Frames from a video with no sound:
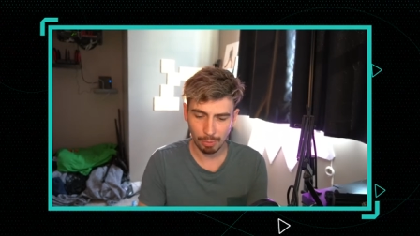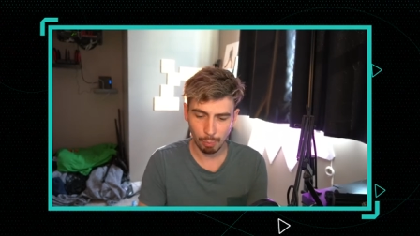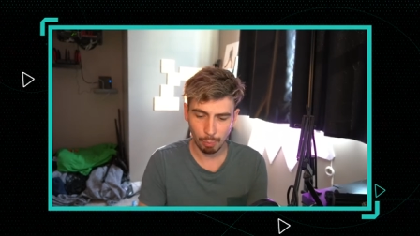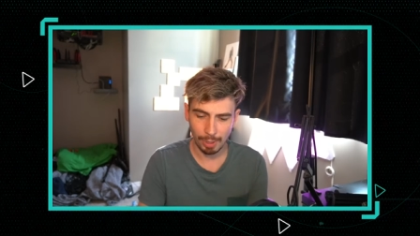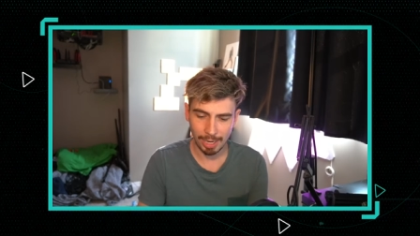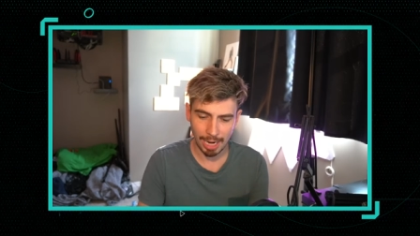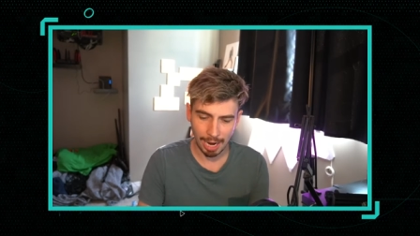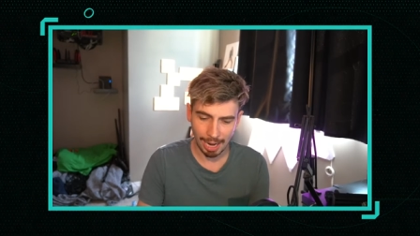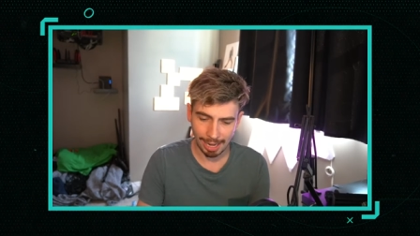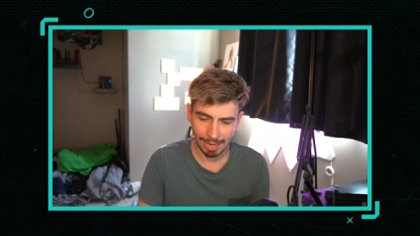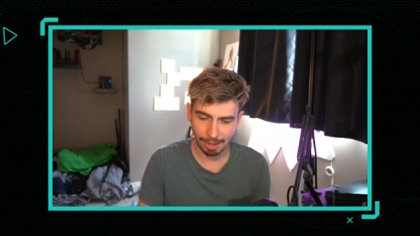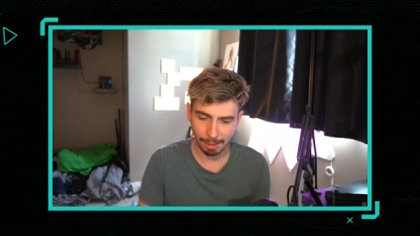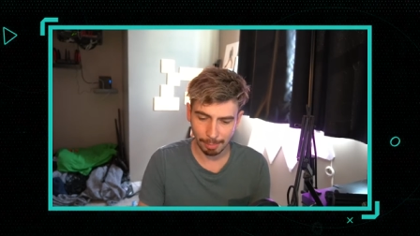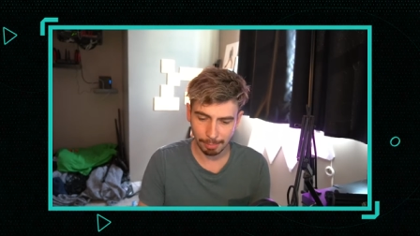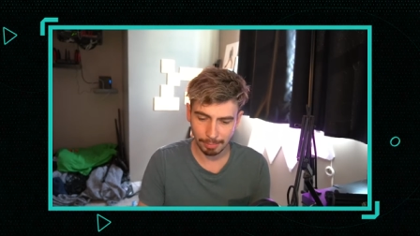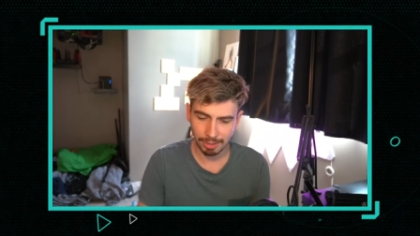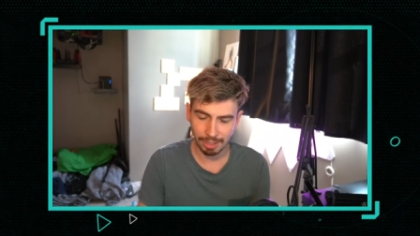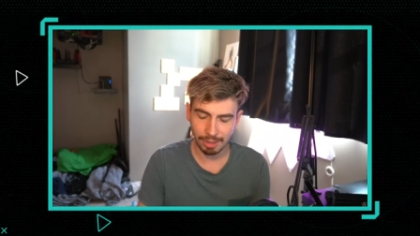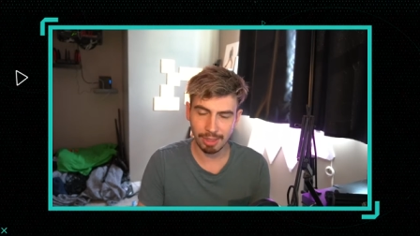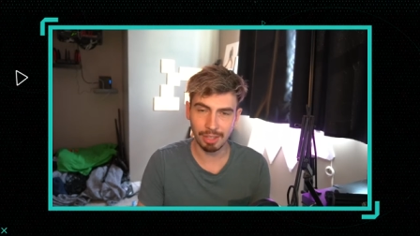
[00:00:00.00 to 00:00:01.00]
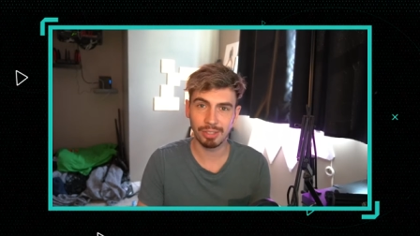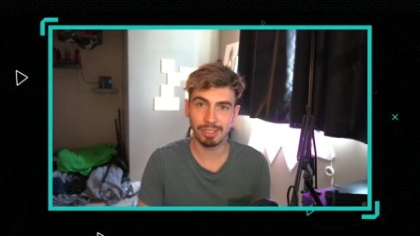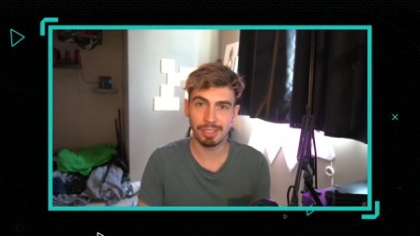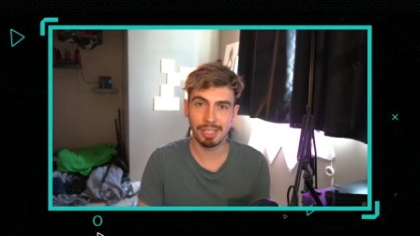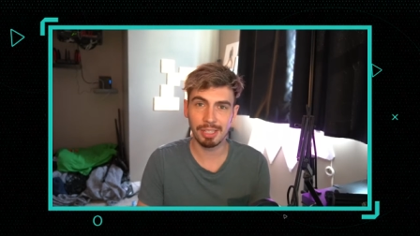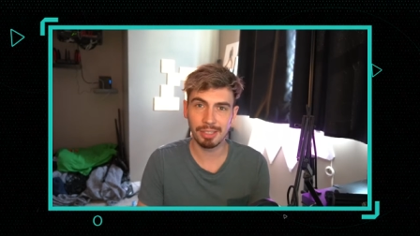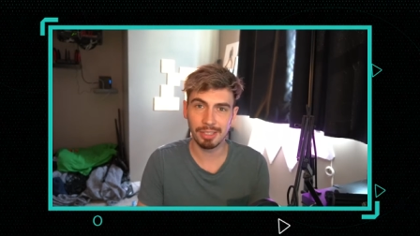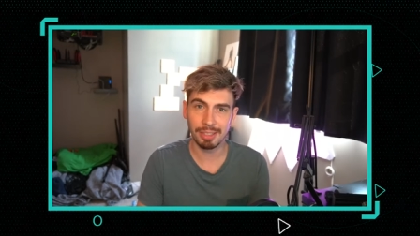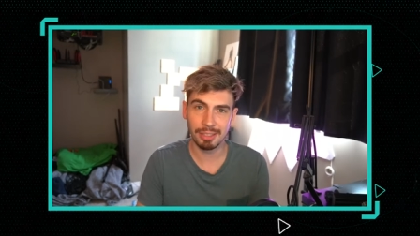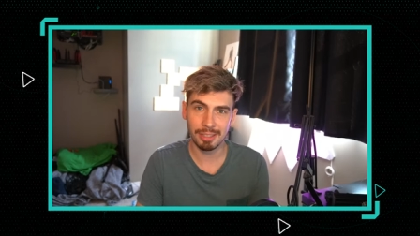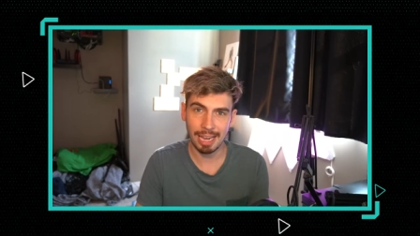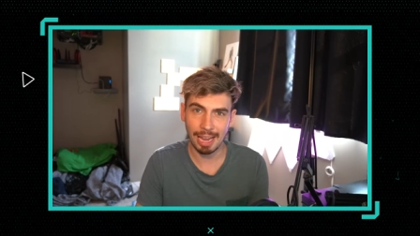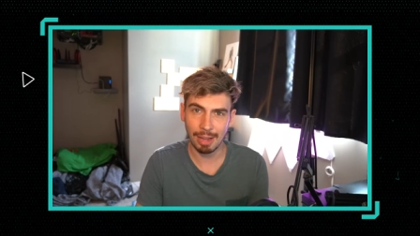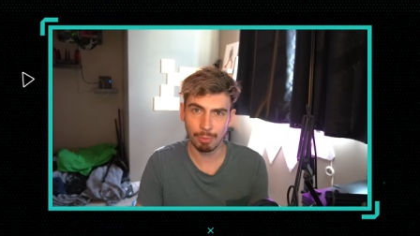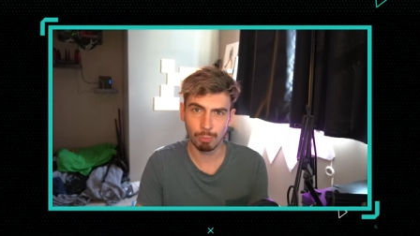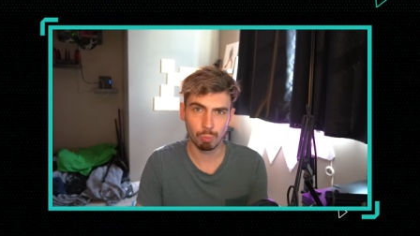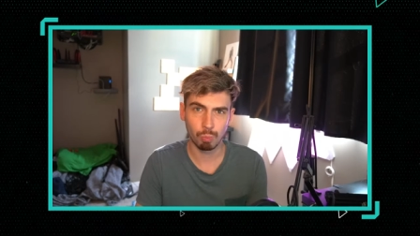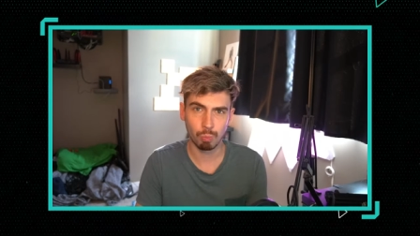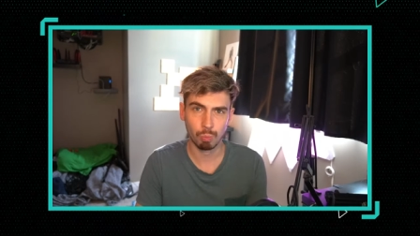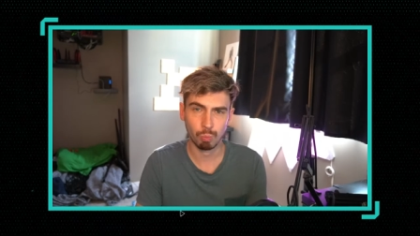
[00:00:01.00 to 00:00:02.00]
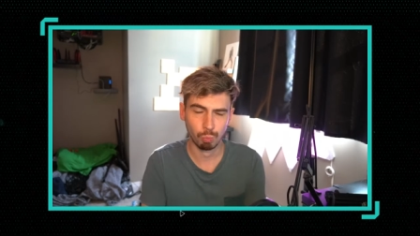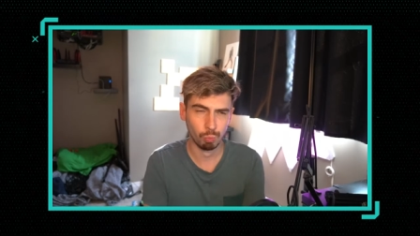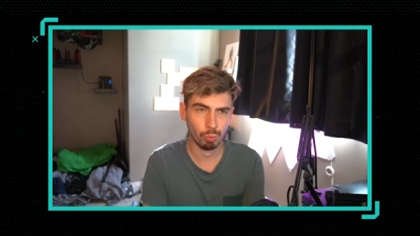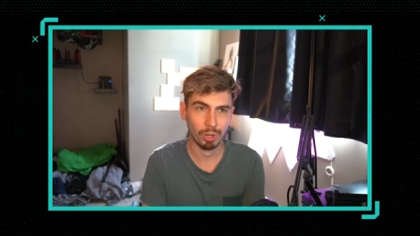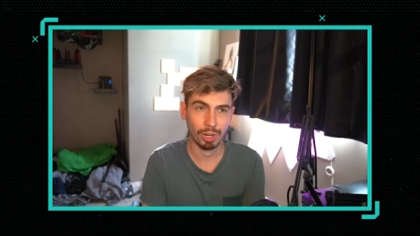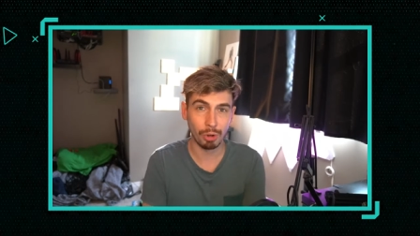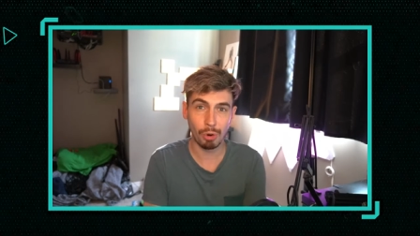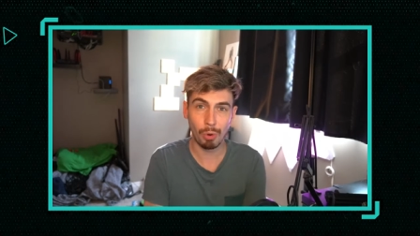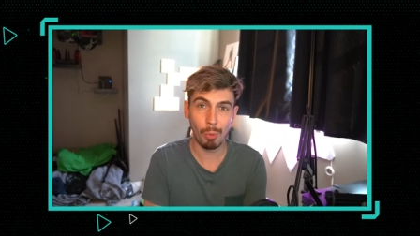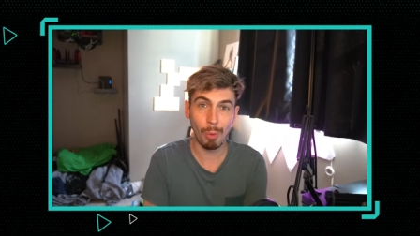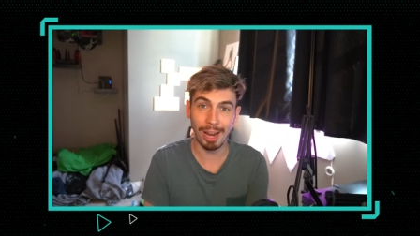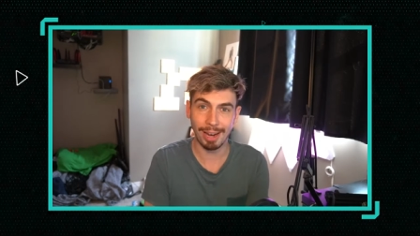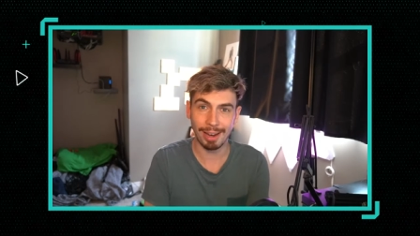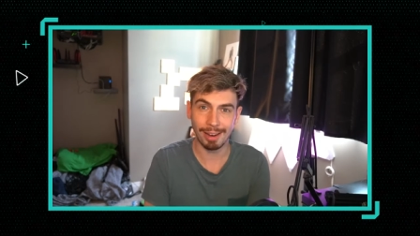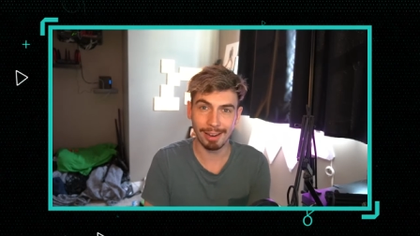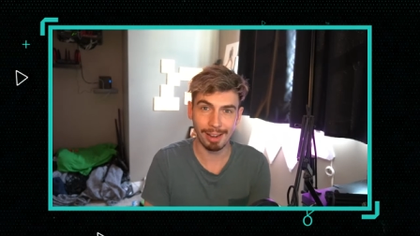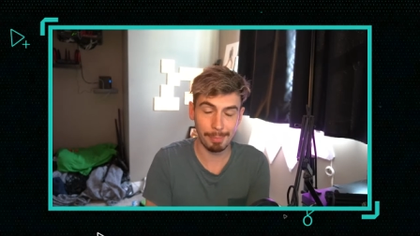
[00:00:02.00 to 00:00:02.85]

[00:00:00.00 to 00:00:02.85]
we got up to the season 10 real quick.